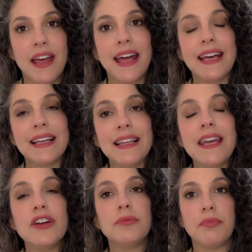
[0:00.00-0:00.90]
a
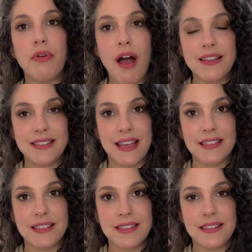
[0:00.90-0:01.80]
clear
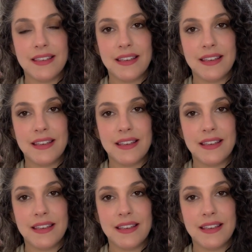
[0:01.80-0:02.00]
process.